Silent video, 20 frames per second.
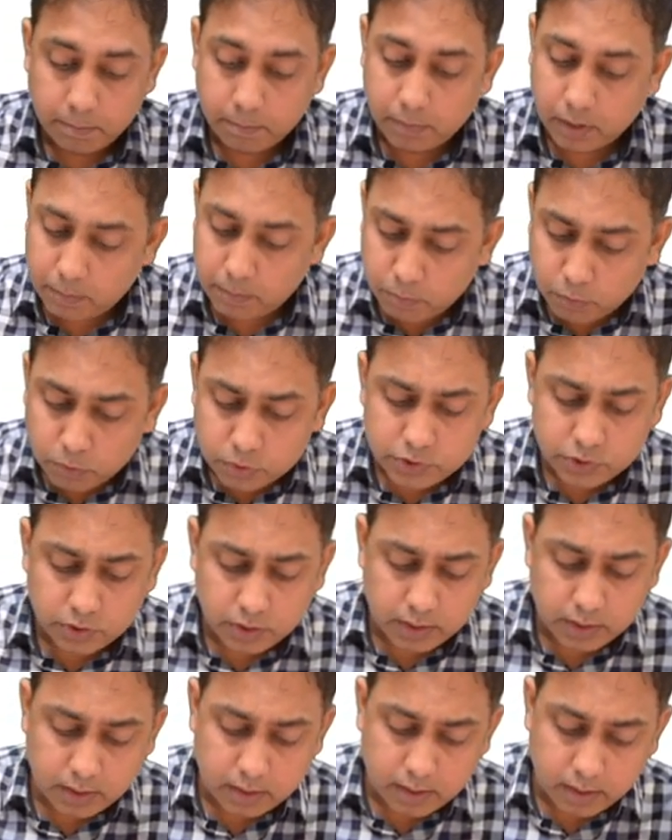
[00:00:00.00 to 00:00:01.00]
But most
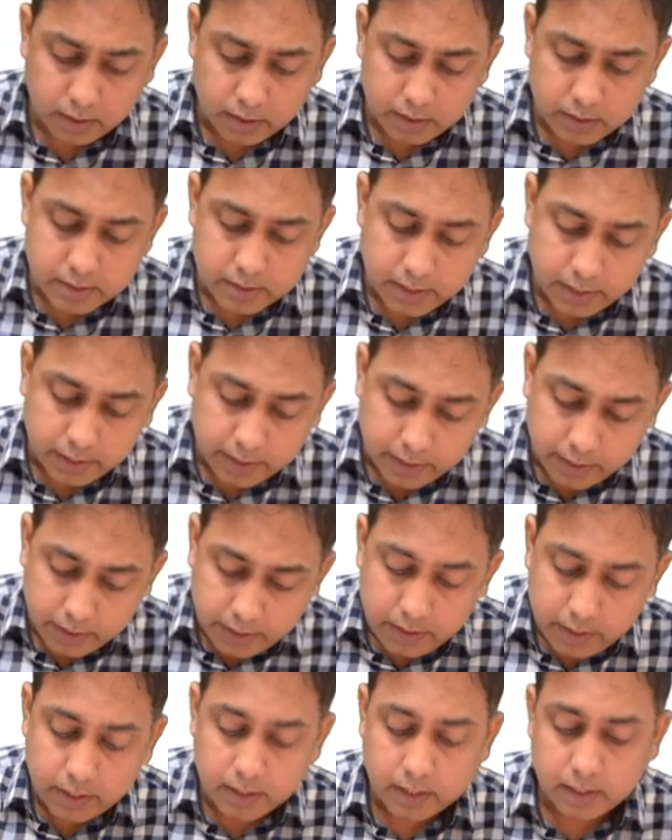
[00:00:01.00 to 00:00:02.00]
other countries like
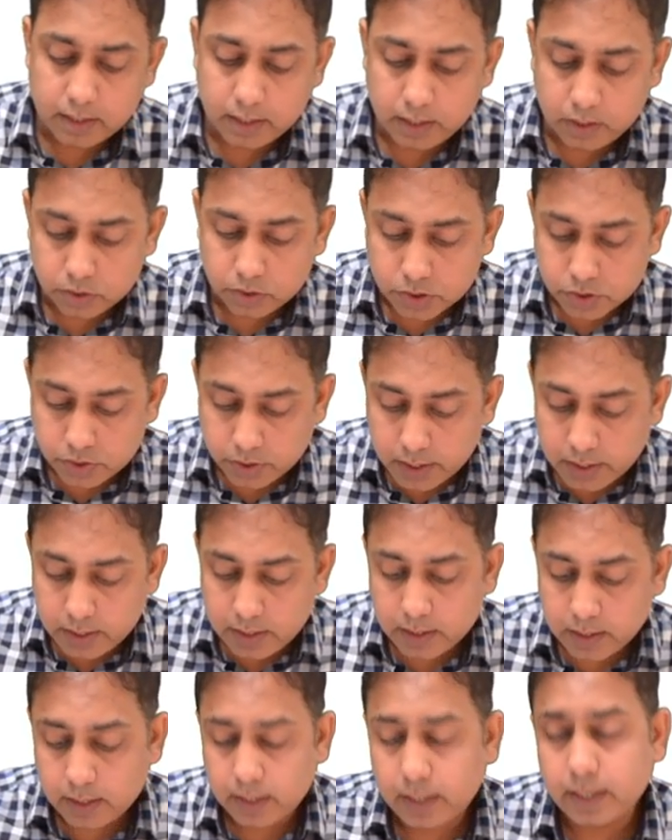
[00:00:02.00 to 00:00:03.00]
India, like
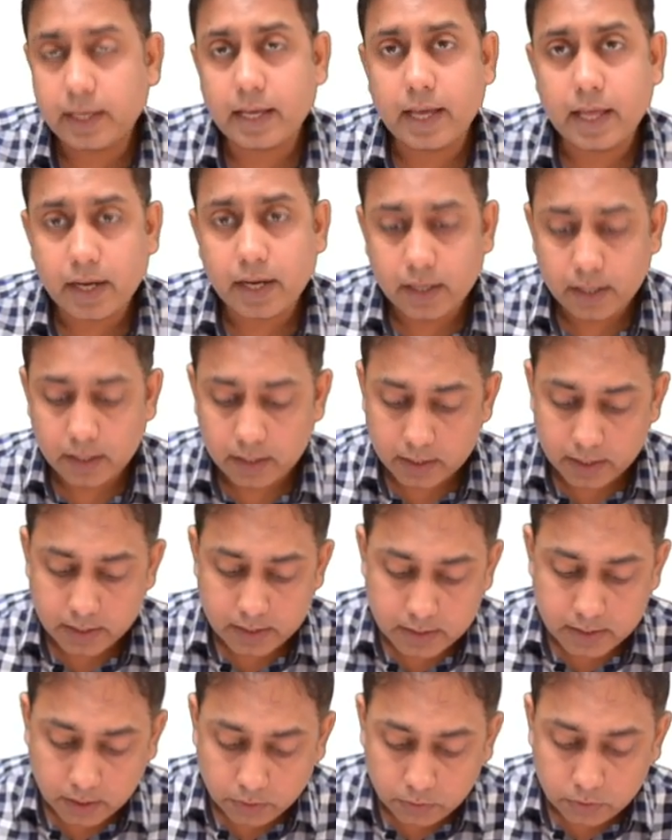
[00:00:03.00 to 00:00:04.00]
Australia, like Canada, like
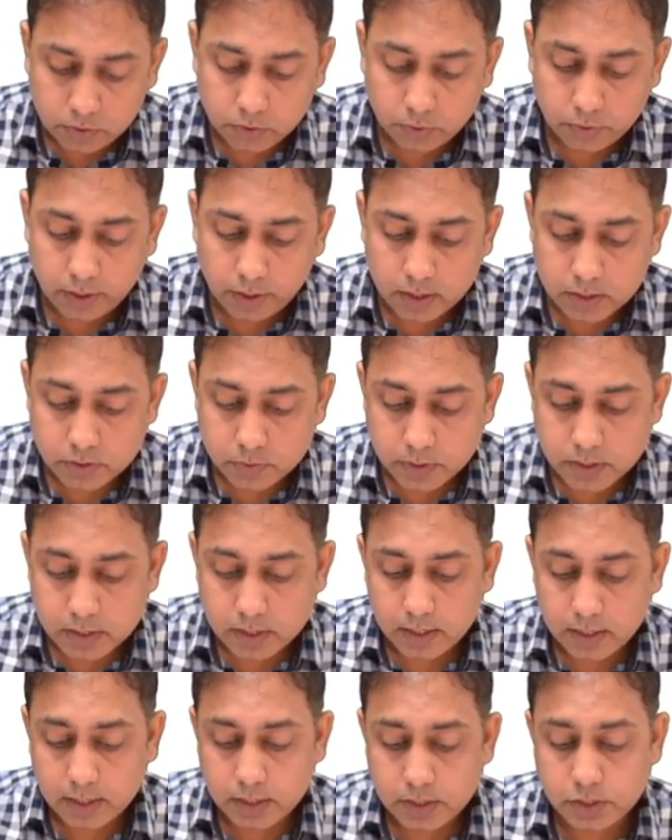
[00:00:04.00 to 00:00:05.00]
South Korea,
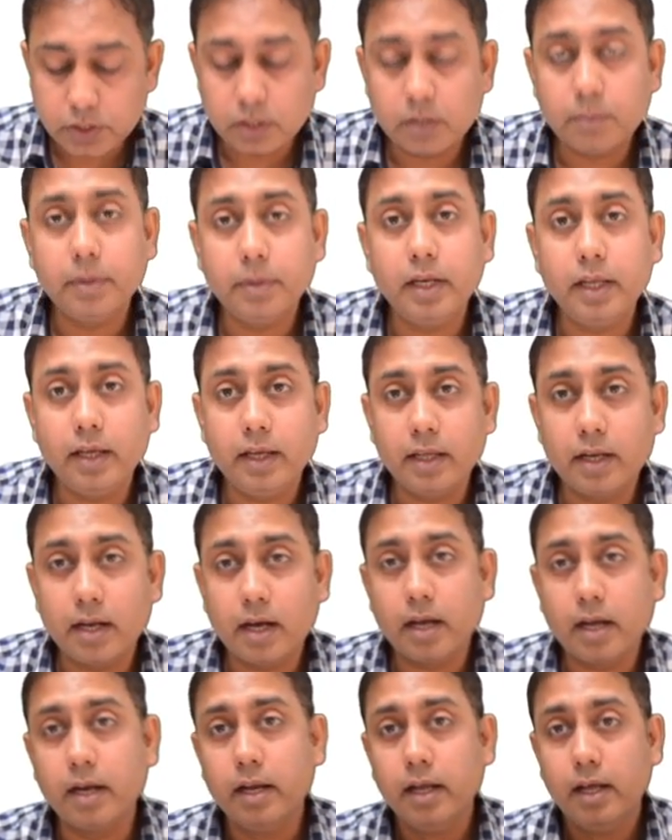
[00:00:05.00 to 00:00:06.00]
Switzerland, Germany,
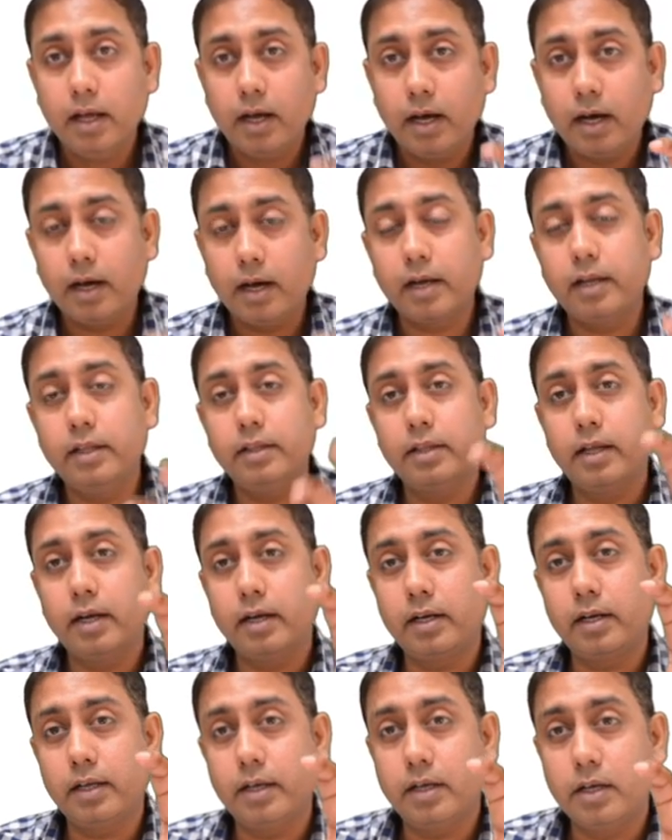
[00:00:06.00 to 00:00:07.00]
Iran are in
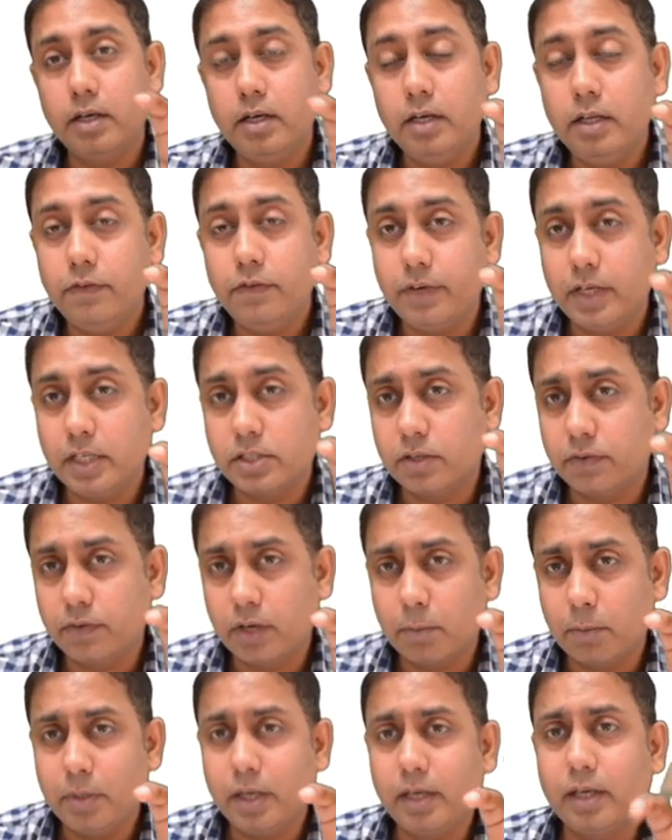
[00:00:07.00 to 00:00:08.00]
that early phase of
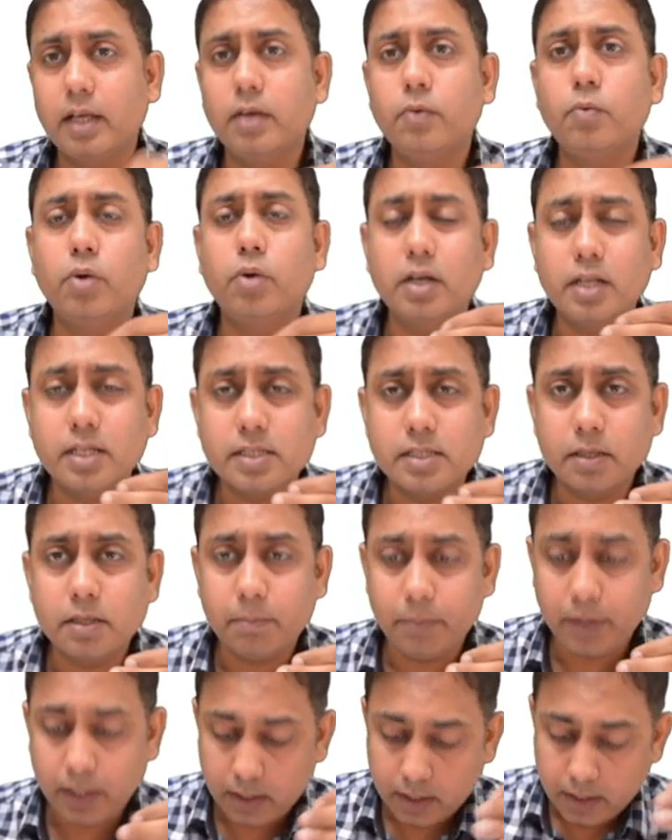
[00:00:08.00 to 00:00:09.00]
doubling time. What does it
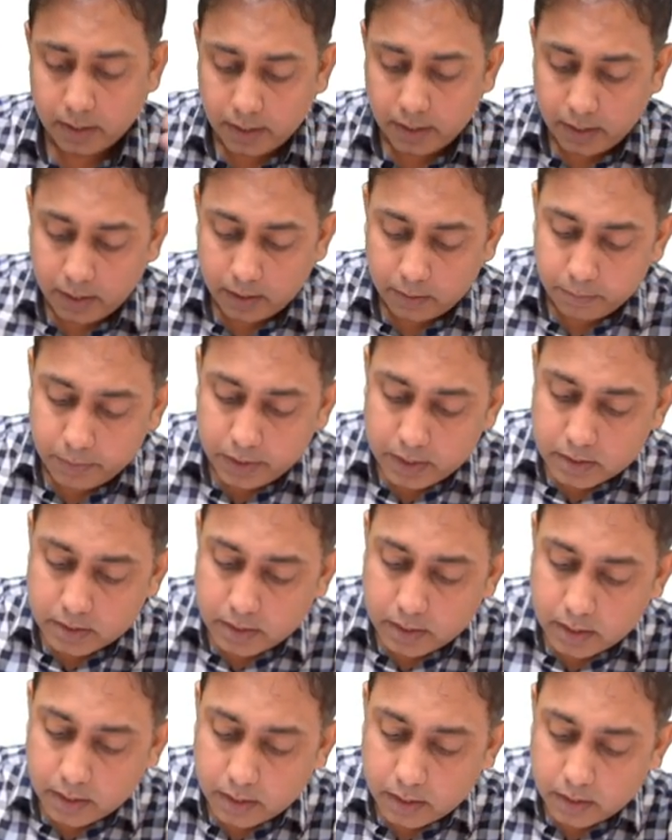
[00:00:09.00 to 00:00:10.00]
mean? It means
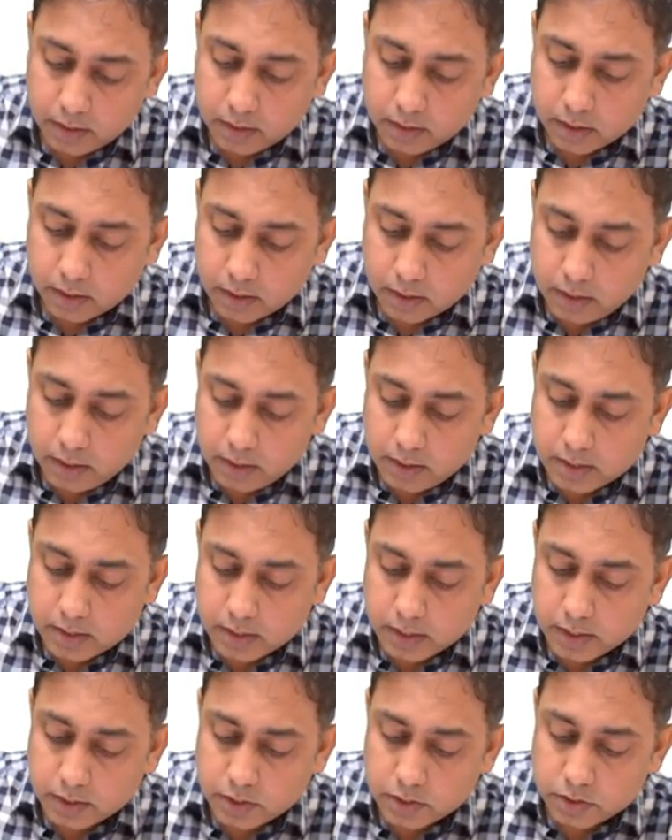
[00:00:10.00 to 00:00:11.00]
they are in the early
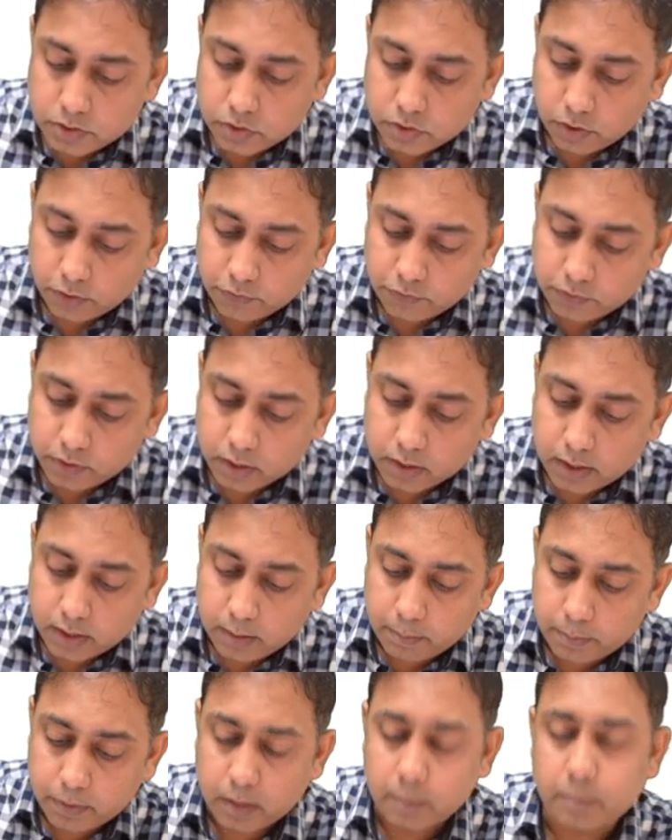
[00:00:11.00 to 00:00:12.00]
stages of the
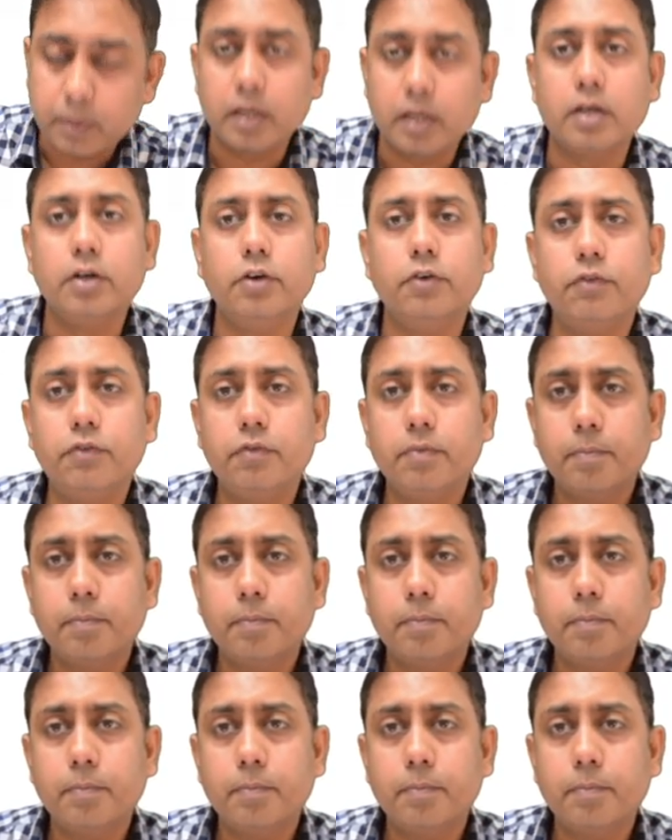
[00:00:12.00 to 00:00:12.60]
epidemic curve.